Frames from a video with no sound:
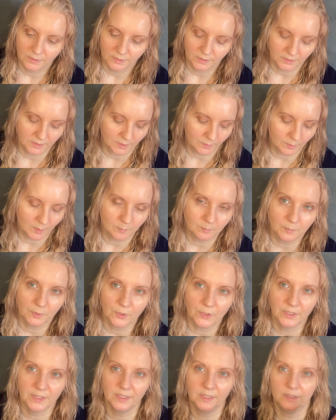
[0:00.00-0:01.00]
So I'm
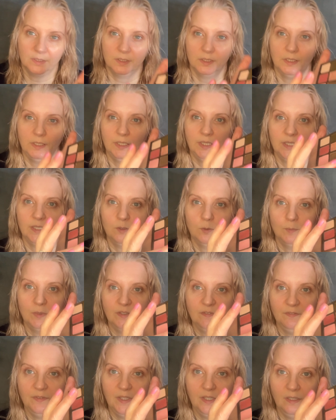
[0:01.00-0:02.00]
going to get that on my
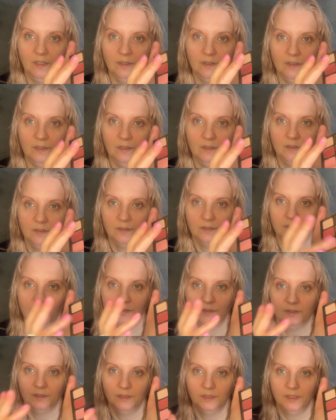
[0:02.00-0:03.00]
finger,
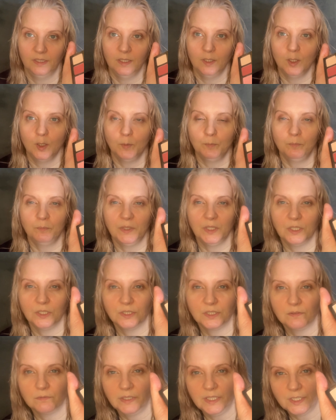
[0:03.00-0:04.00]

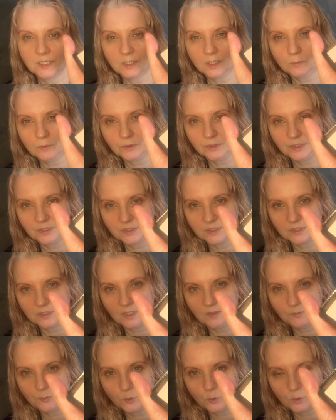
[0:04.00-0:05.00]
because the reason
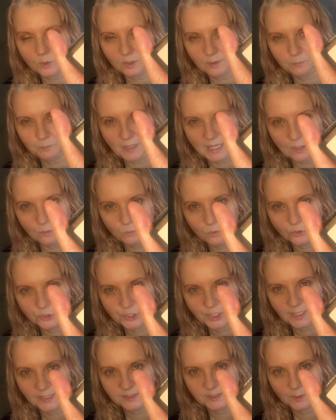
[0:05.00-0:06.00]
I thought about what
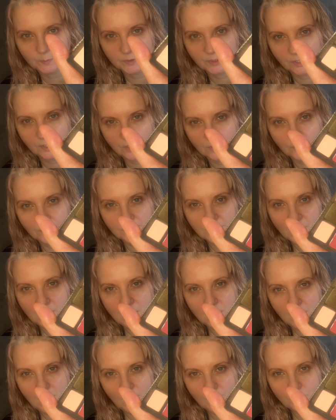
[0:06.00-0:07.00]
shades I was going to use.
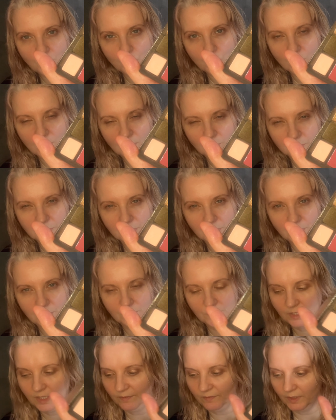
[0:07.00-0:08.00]
I thought I was going to
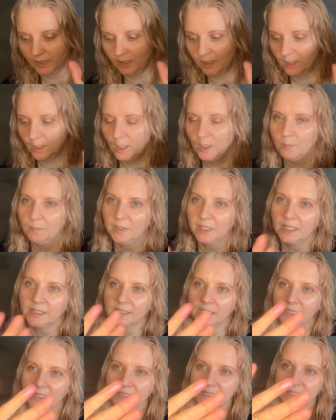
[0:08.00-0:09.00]
use Giving because
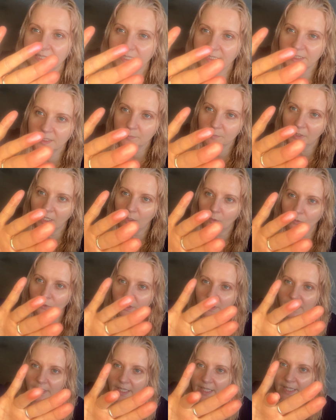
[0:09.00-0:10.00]
I can see some gold
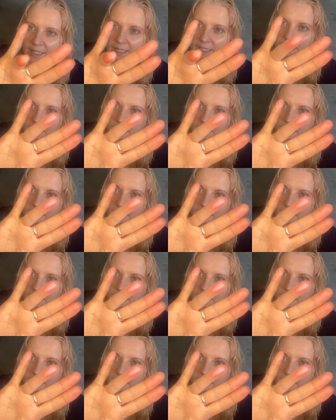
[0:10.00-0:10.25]
in there,